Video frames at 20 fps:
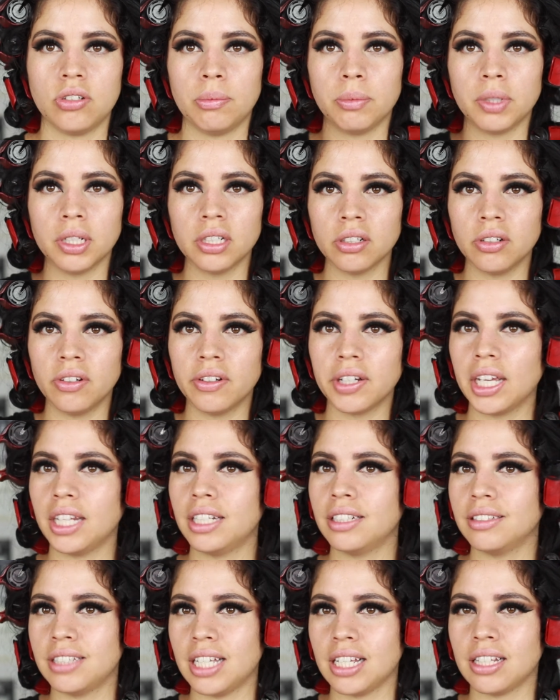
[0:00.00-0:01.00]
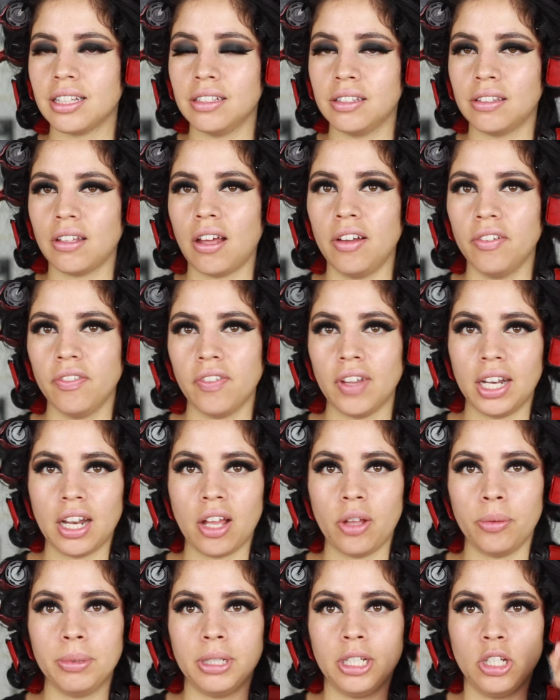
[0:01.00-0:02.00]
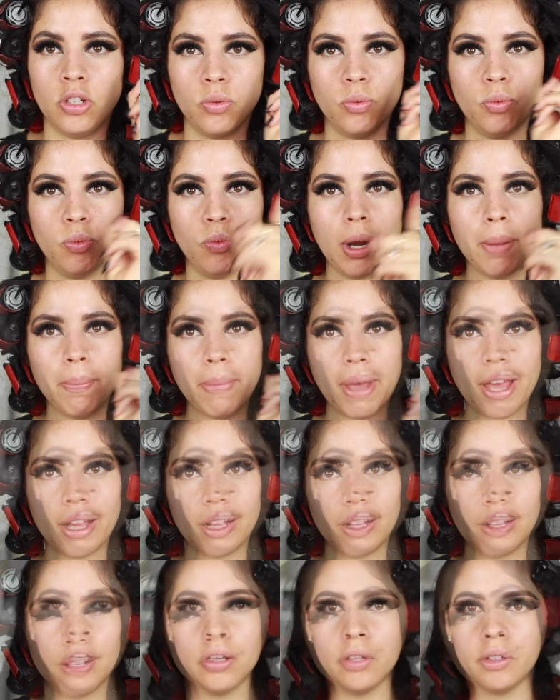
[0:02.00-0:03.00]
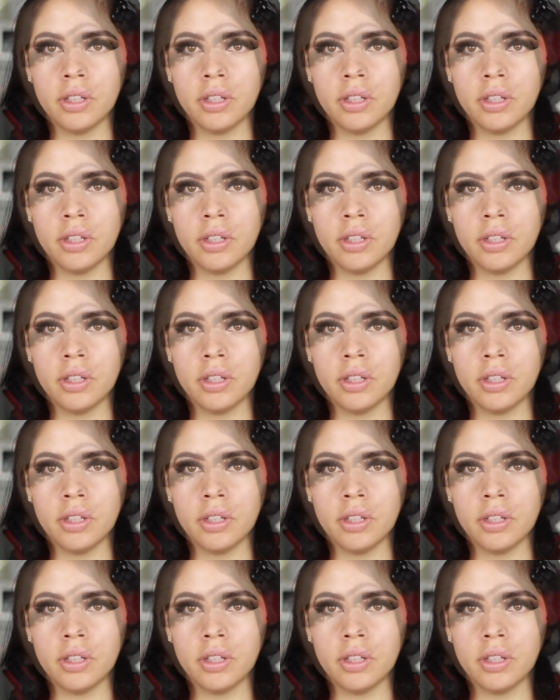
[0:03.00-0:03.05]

I'm gonna go ahead and take these off and I'll be right back.